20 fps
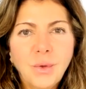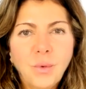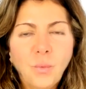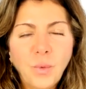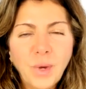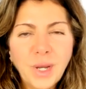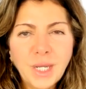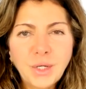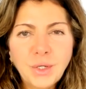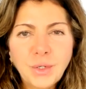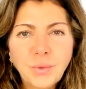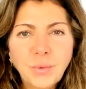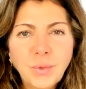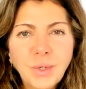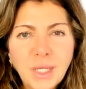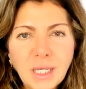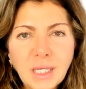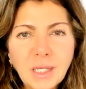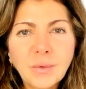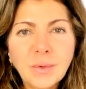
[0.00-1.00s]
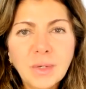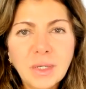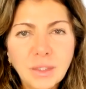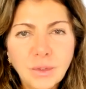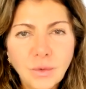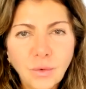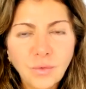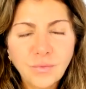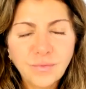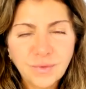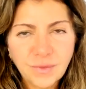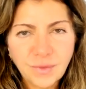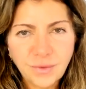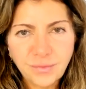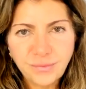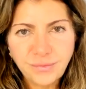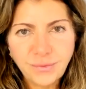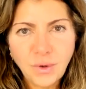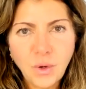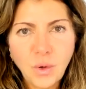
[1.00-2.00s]
When you hear it over the
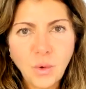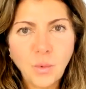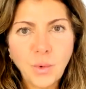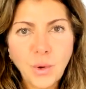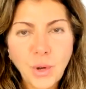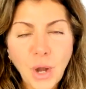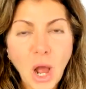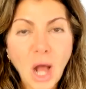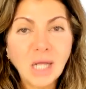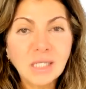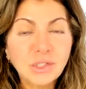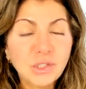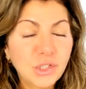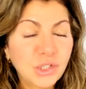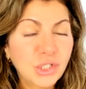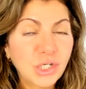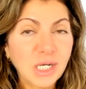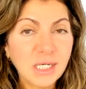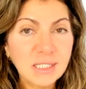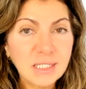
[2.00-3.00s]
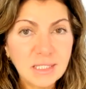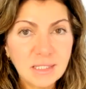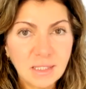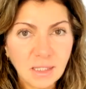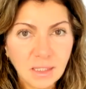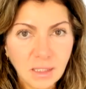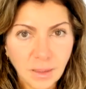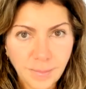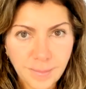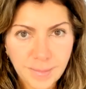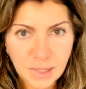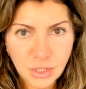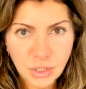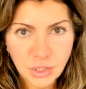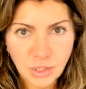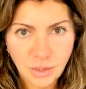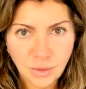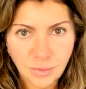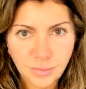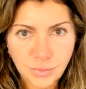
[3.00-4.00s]
phone, not just the
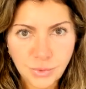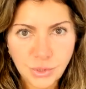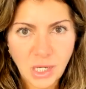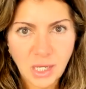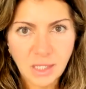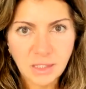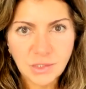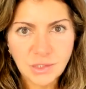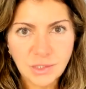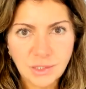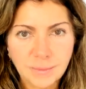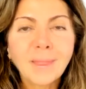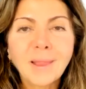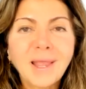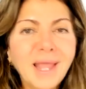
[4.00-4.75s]
commission objection,